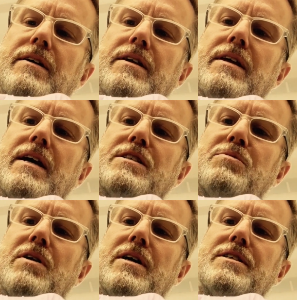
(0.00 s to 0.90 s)
The next
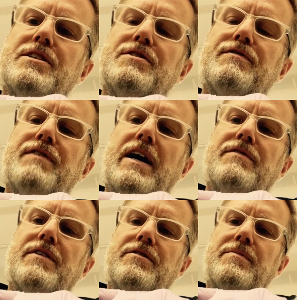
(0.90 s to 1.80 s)
wash is
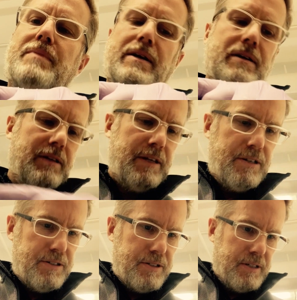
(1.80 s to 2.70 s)
500
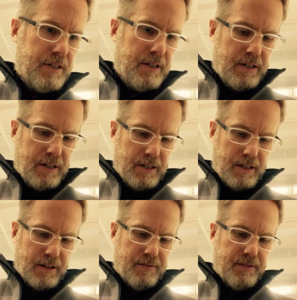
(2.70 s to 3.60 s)
microliters
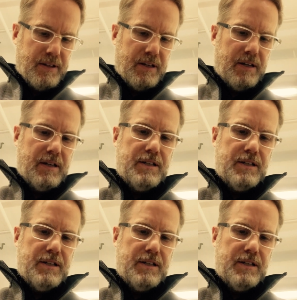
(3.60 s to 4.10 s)
of the